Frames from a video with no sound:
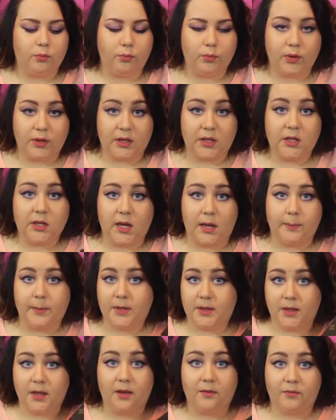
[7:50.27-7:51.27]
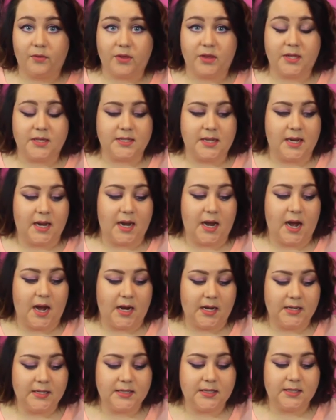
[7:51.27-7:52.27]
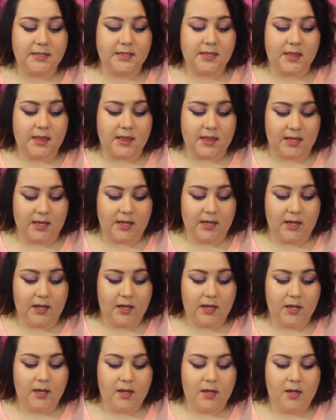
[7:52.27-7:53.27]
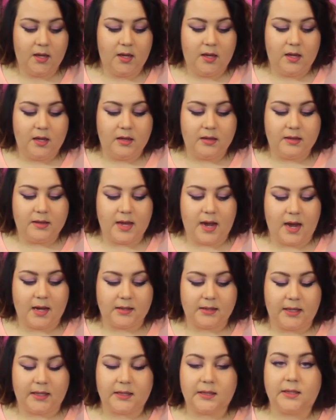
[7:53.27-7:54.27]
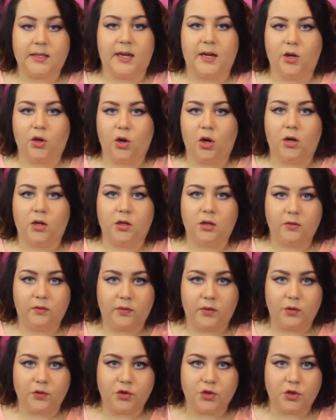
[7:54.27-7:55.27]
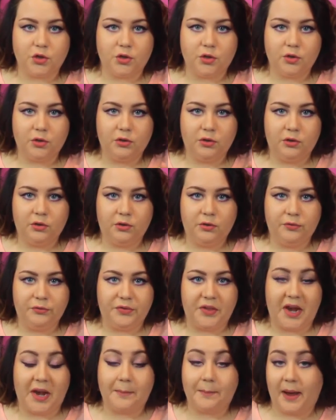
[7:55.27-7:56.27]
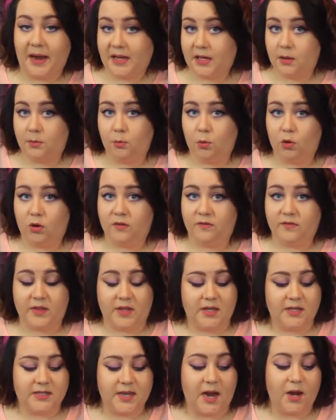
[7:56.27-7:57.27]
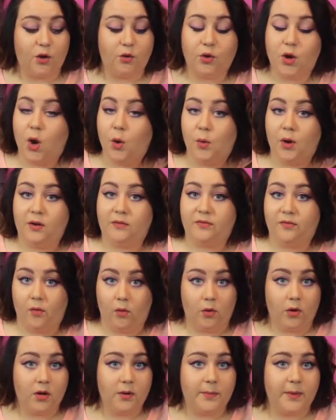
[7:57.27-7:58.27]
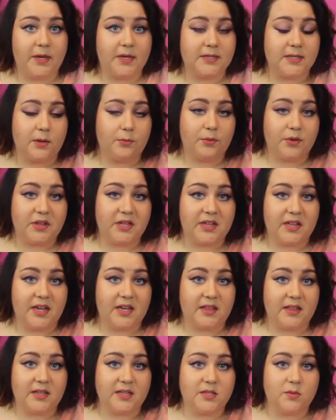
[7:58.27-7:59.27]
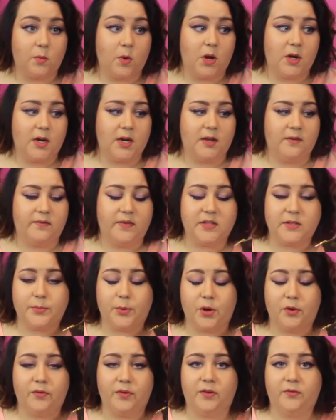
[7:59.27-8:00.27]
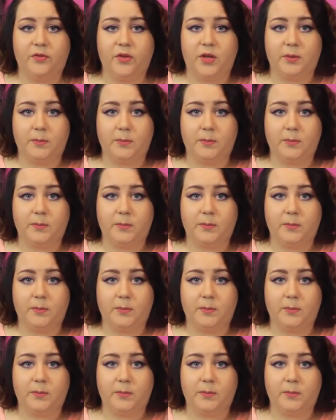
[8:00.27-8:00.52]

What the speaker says: really am in love with this, and I honestly think that like later on in the future that I might get more of these. I don't know what for, because I really like this one and it fits perfect